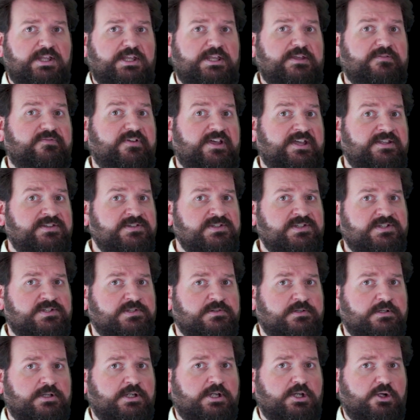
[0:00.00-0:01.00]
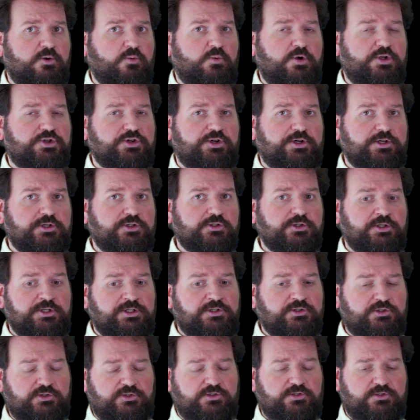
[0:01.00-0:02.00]
Events, which are
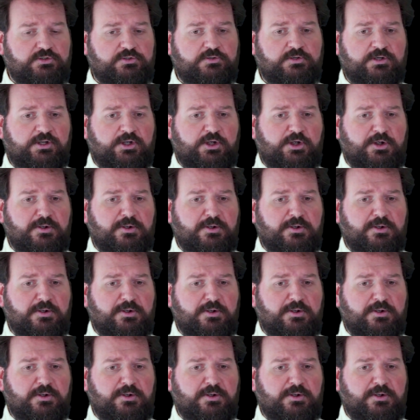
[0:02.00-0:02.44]
going to